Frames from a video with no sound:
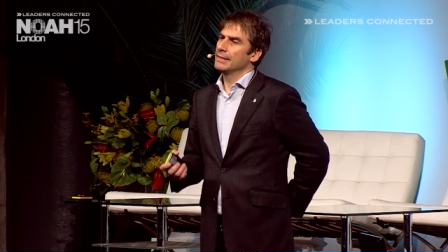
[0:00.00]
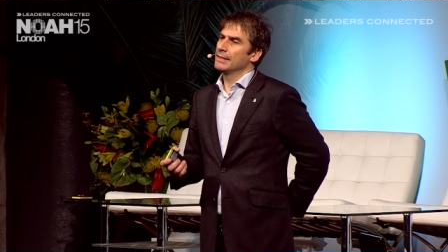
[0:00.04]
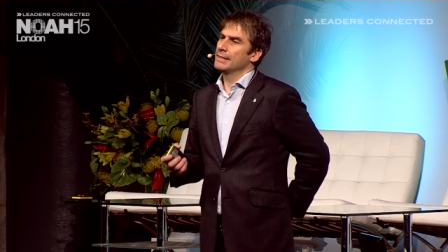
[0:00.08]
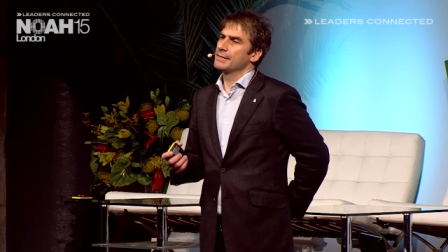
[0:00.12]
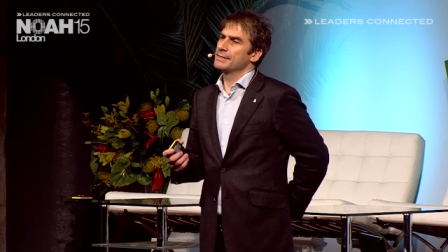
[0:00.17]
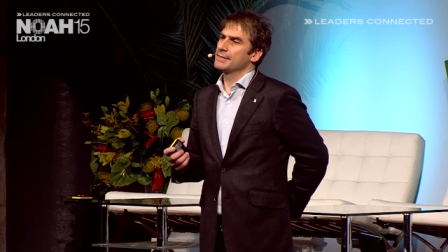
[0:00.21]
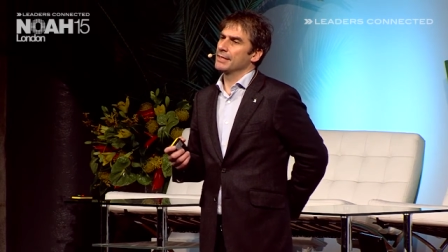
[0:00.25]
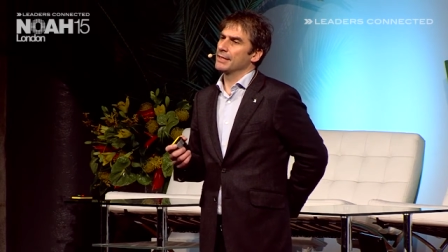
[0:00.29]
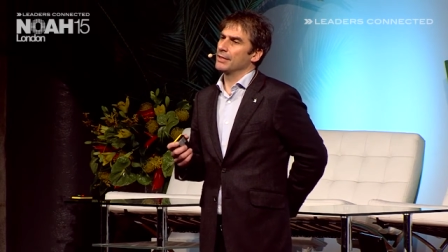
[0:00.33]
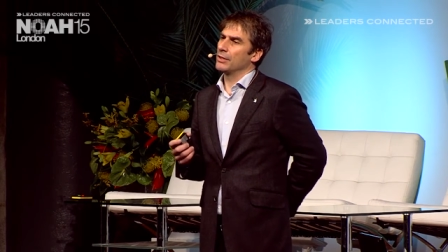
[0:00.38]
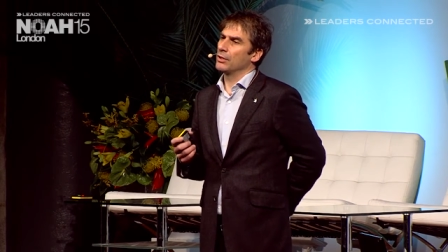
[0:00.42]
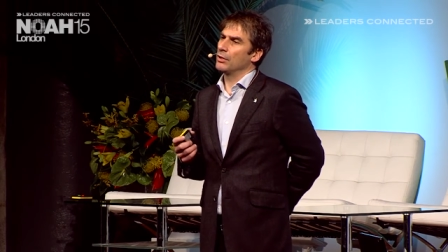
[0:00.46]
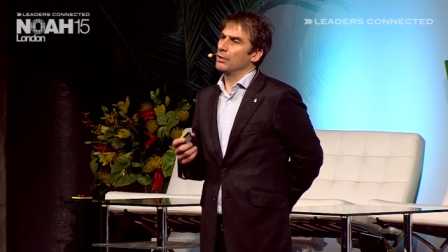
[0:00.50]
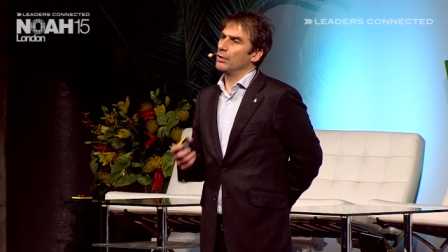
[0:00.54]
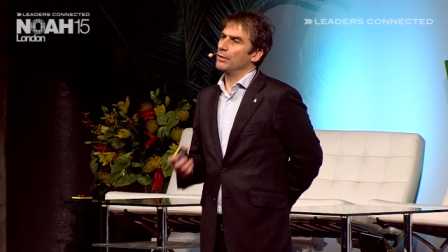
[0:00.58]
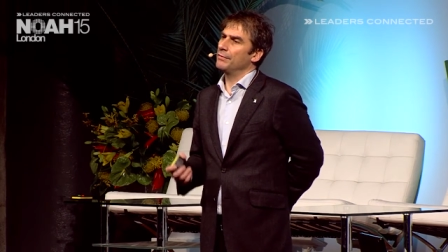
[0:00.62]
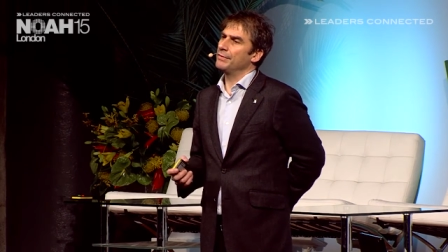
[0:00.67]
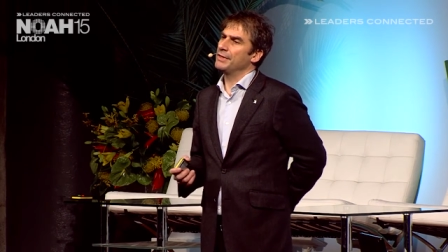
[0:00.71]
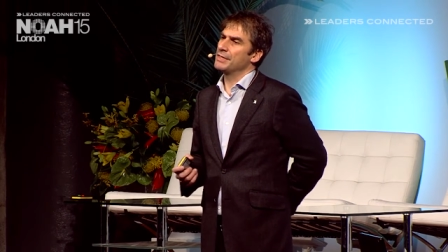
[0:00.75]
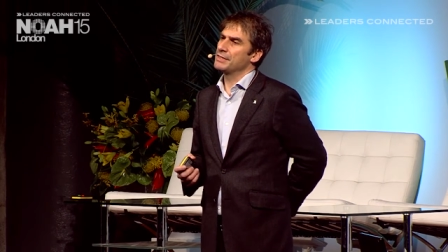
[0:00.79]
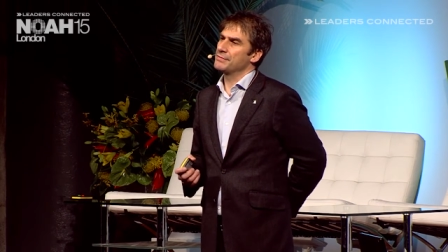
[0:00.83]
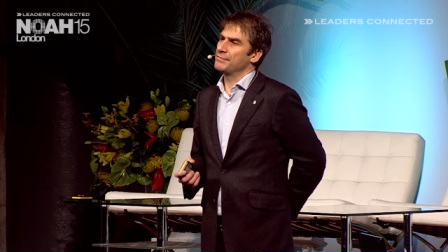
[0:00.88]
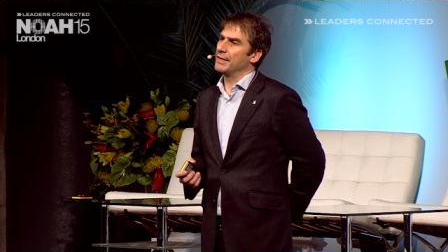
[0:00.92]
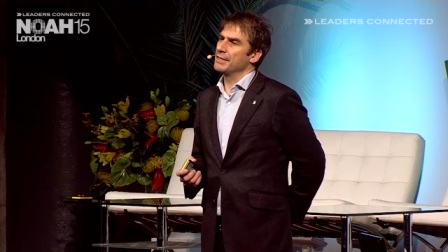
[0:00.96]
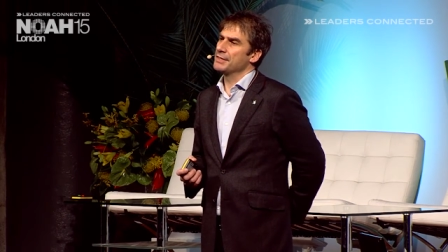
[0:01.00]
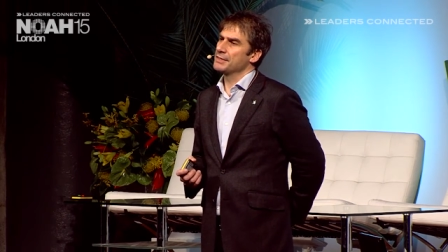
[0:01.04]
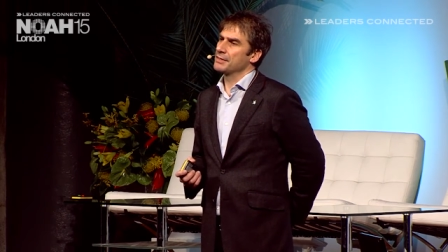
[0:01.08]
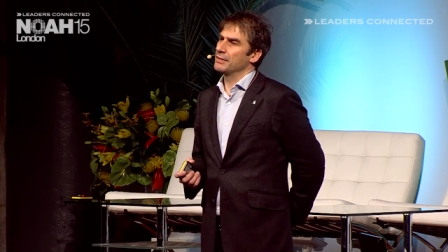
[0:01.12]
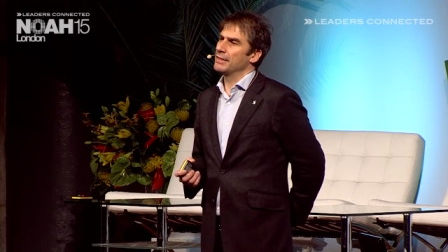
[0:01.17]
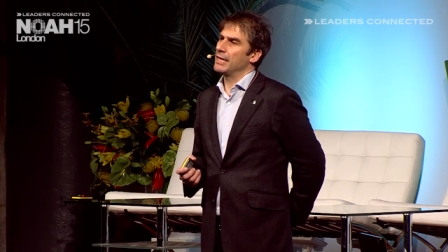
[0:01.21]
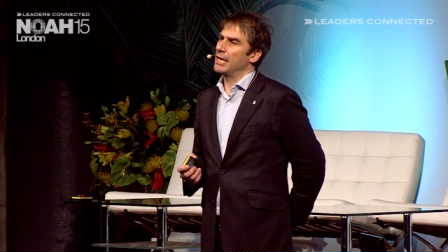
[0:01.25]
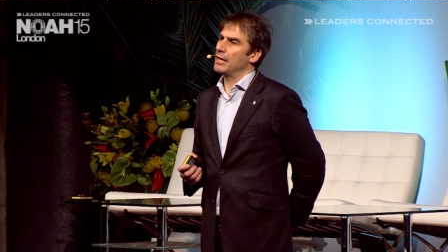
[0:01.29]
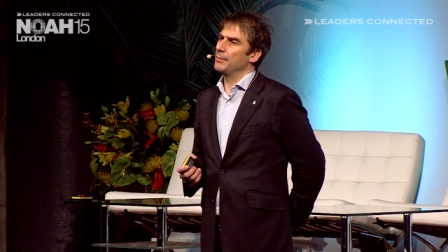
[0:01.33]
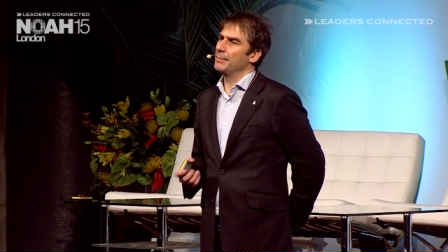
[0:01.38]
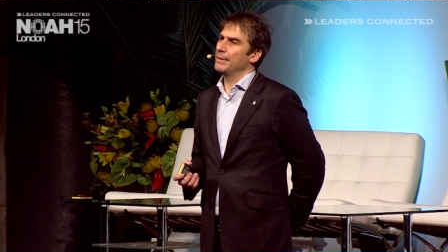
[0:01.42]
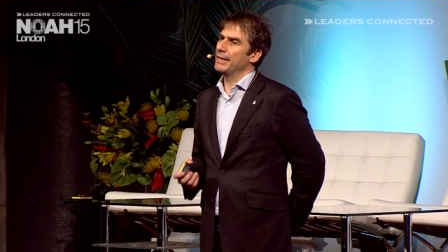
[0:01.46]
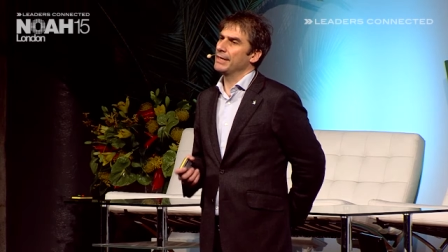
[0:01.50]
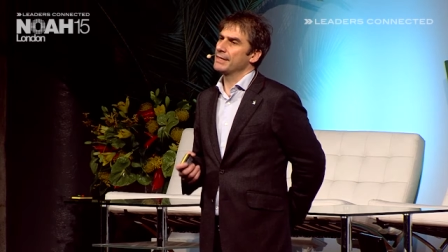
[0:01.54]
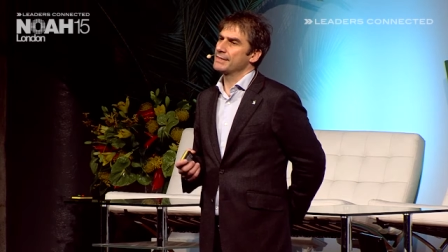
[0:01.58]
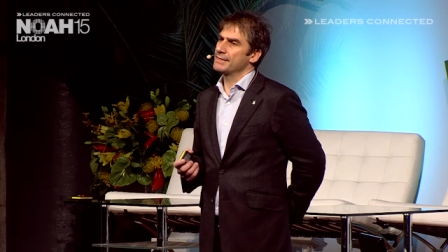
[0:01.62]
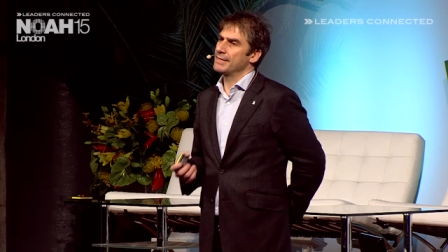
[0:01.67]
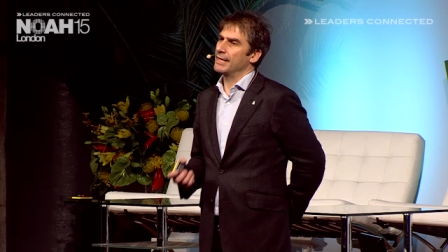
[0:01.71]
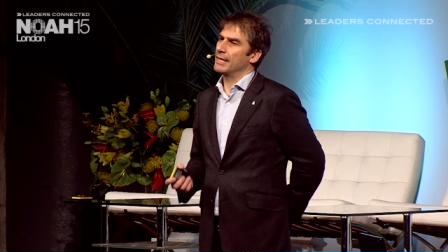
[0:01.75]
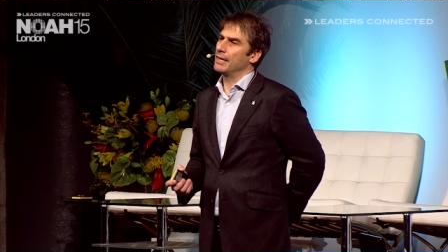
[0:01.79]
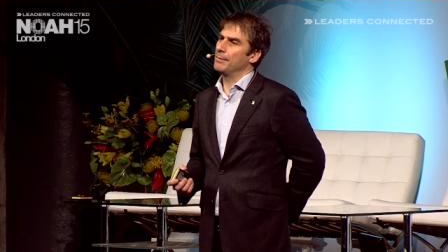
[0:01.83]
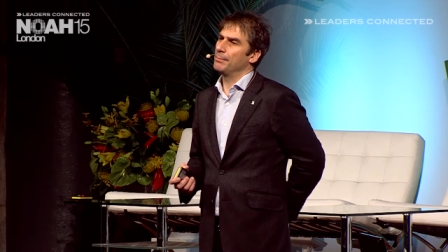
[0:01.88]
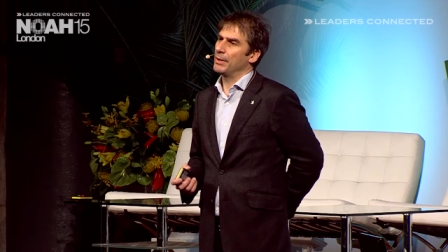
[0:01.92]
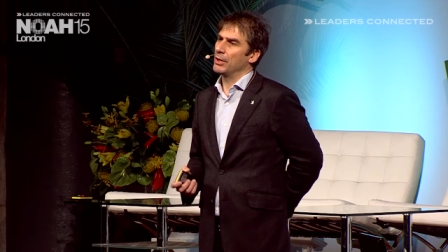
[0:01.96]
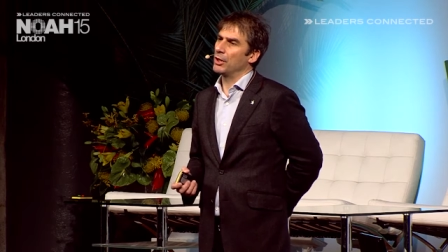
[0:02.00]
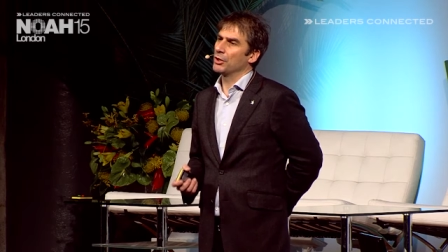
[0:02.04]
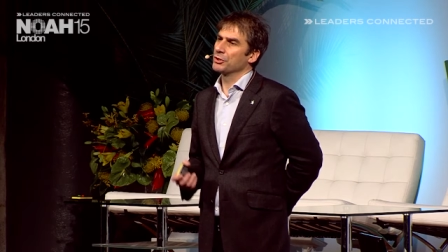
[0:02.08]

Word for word: is that a lot of these funds are now being set up by